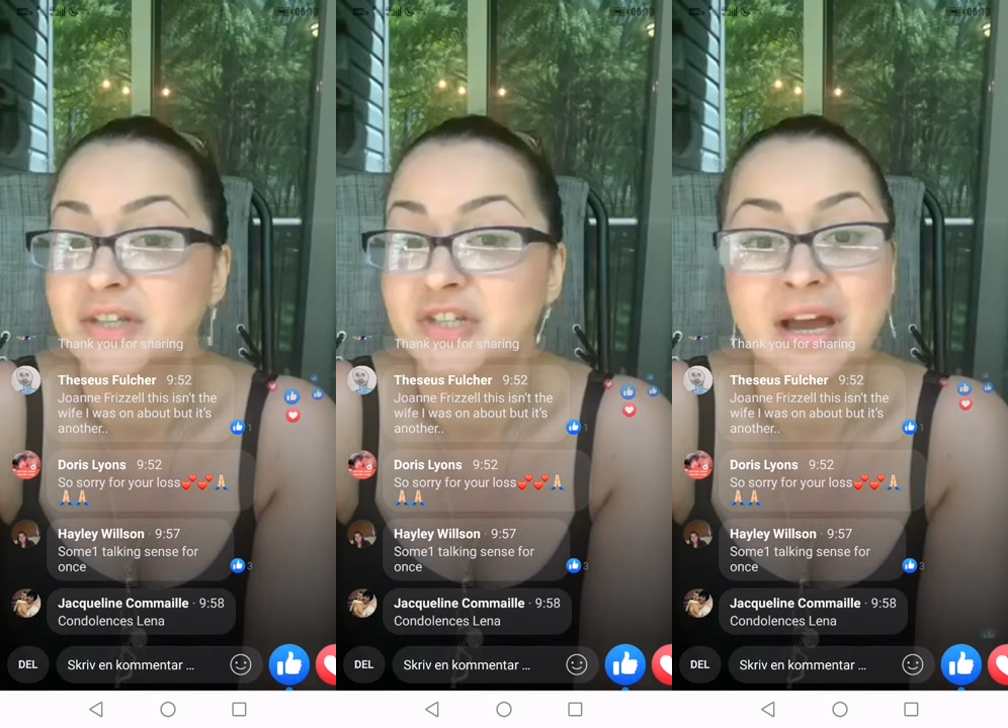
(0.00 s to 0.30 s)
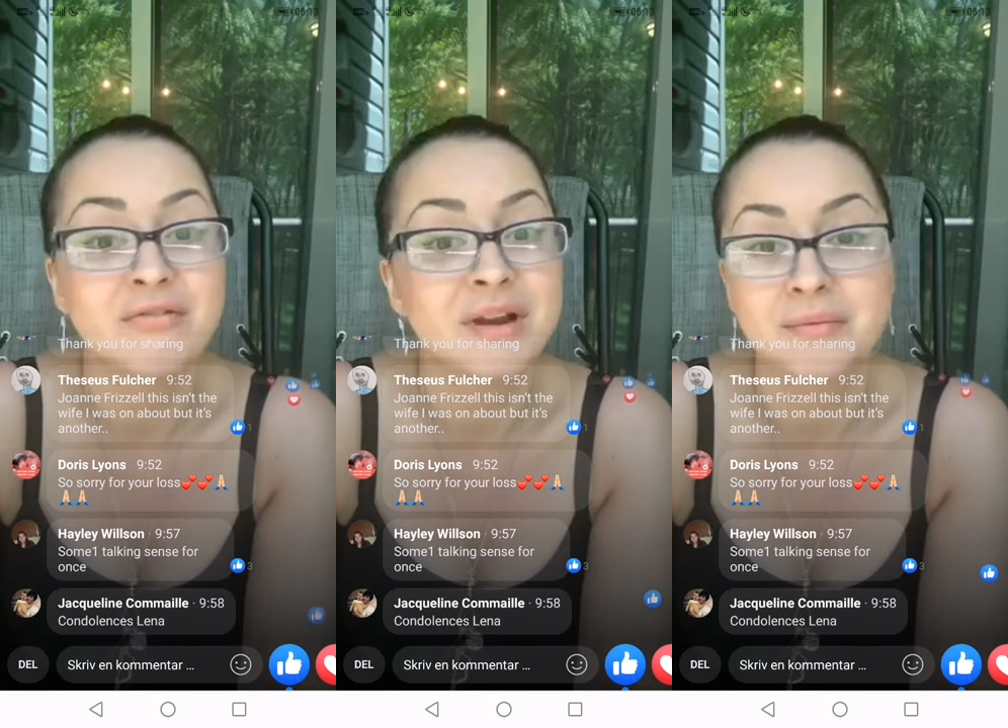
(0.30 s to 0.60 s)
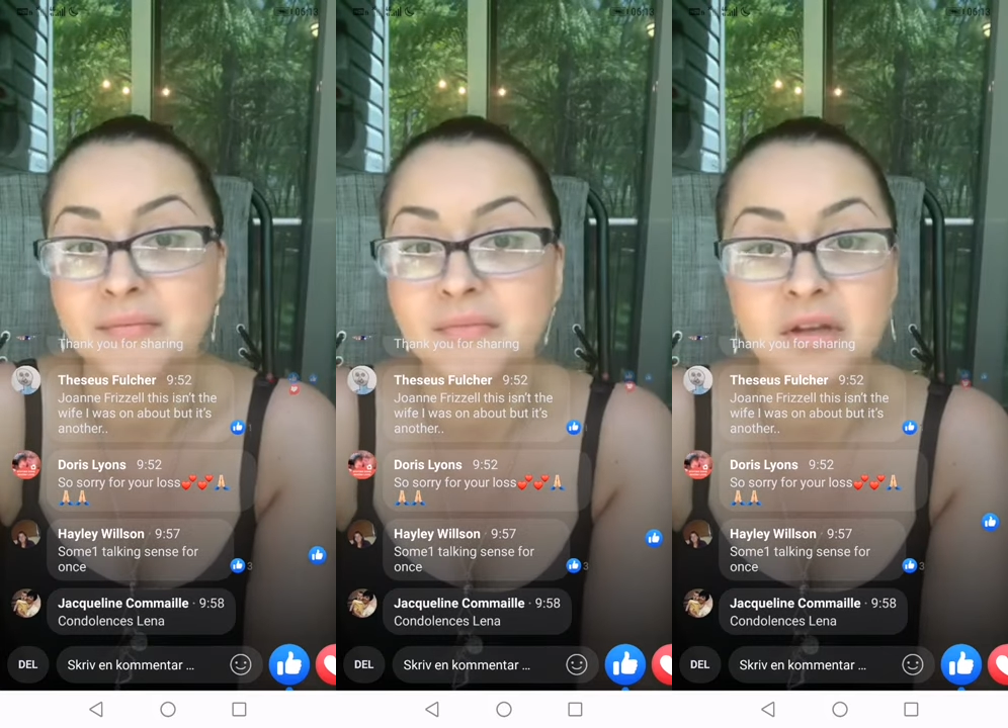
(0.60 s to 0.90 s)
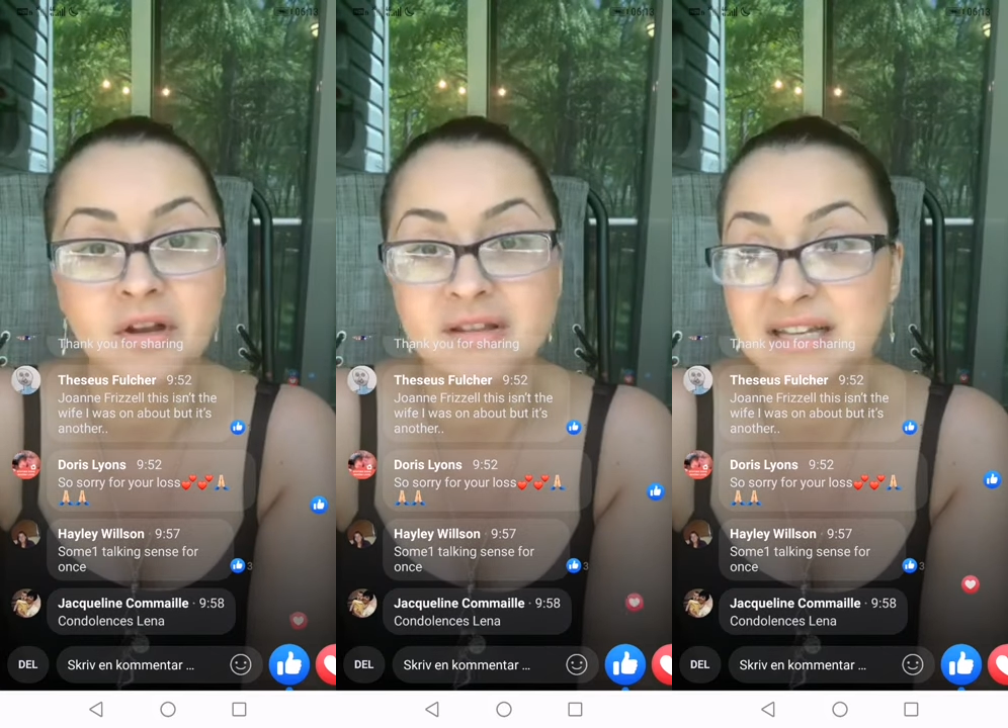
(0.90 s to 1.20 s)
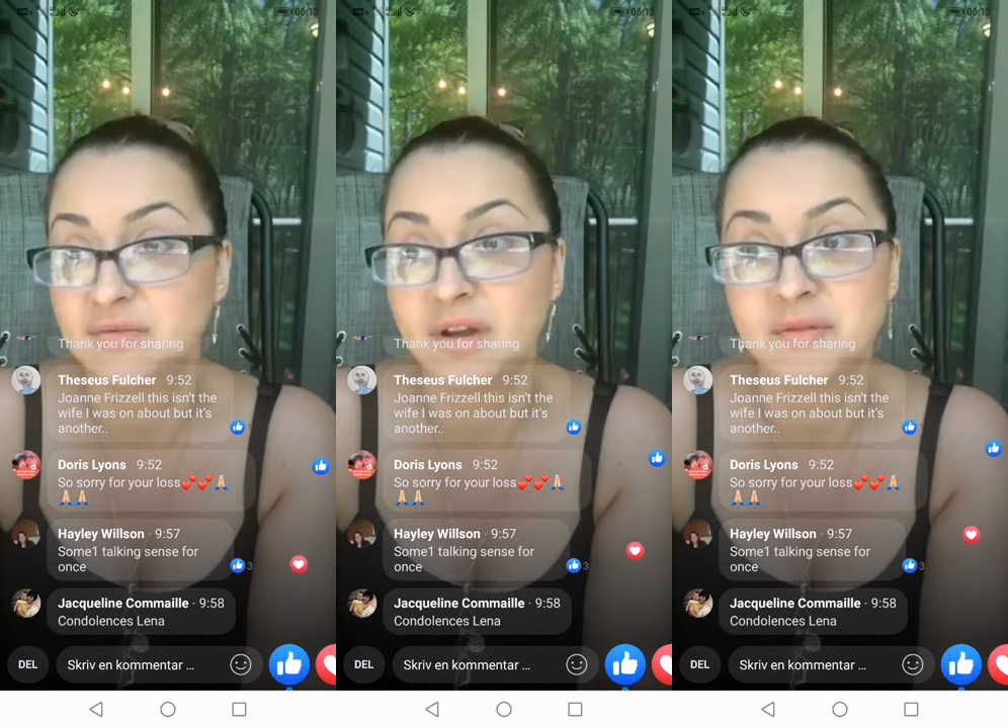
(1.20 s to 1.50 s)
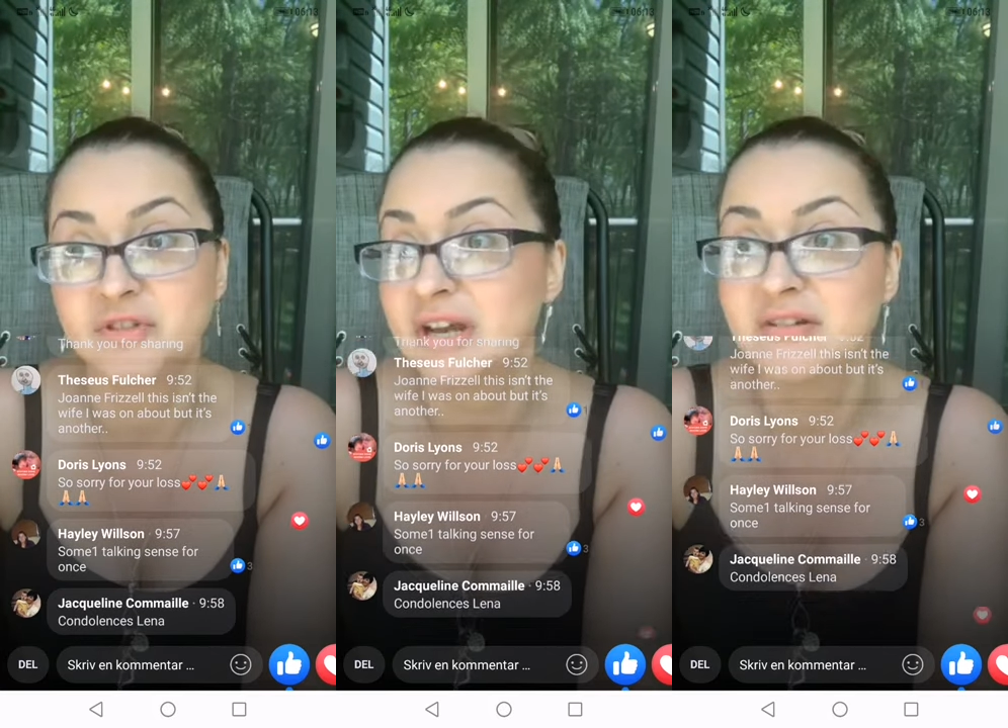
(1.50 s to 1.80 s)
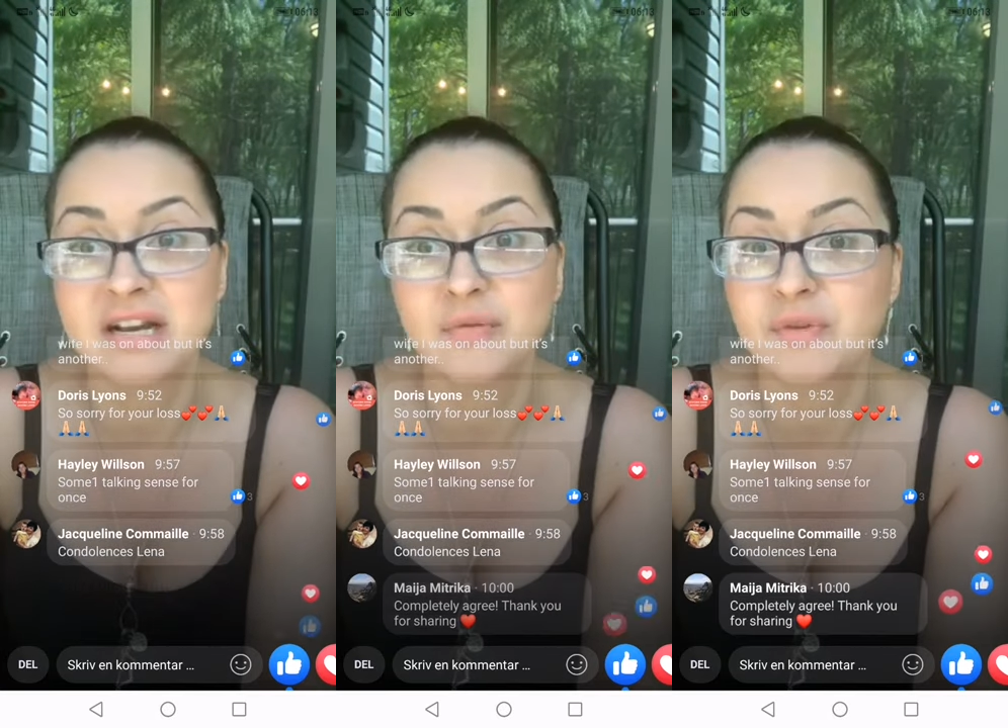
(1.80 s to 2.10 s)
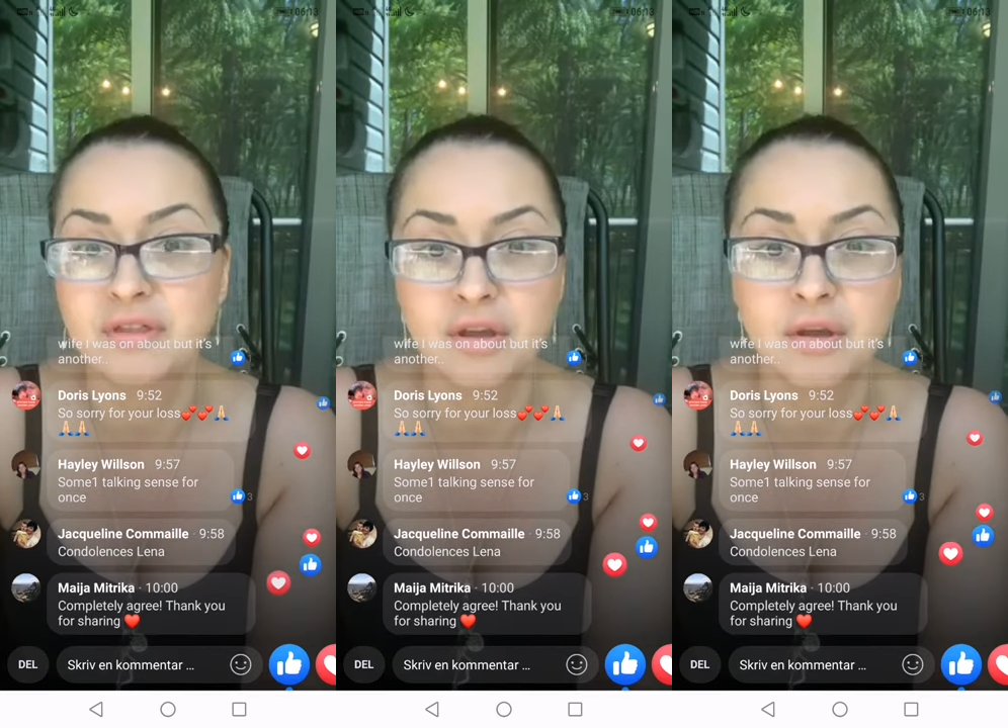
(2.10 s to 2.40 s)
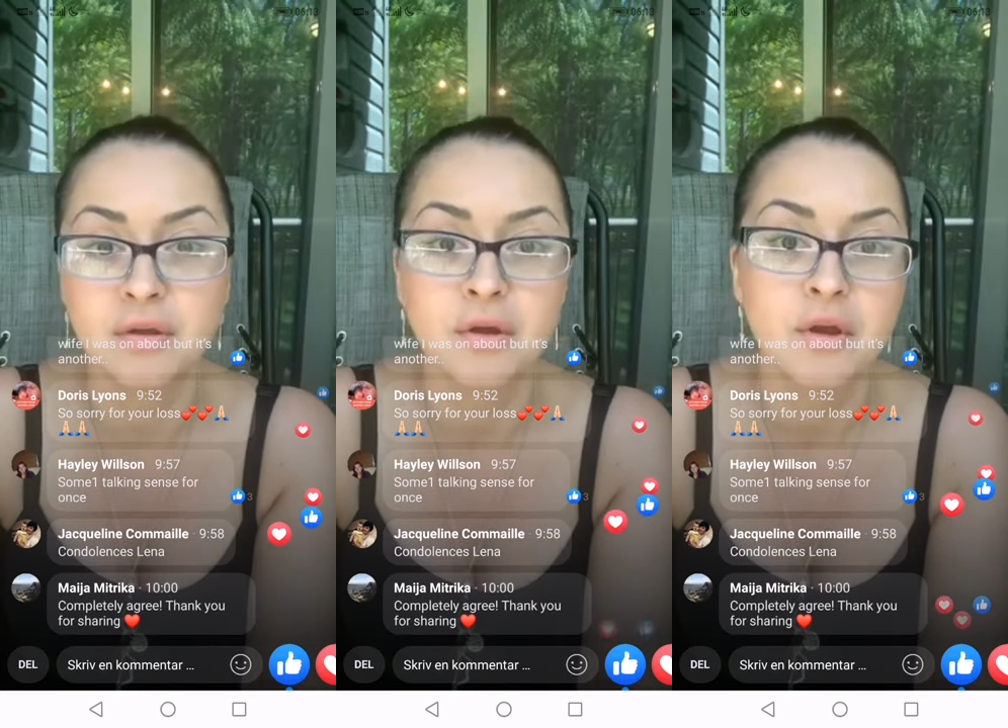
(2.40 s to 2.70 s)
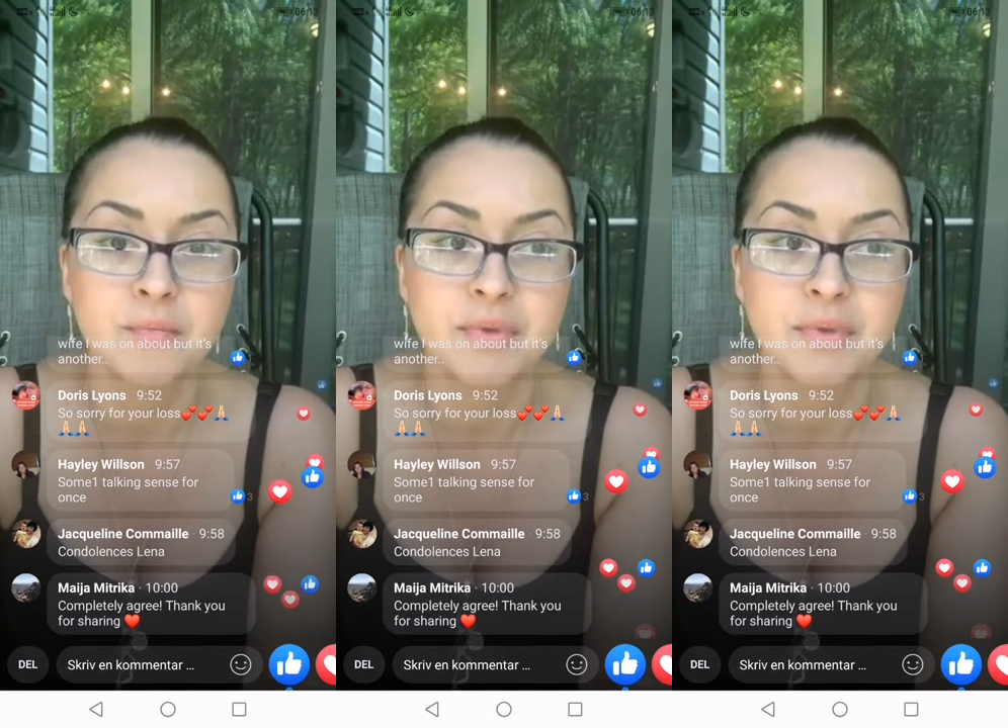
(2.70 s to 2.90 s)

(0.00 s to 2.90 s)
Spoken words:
share it. You know, that's why I'm sharing it with you,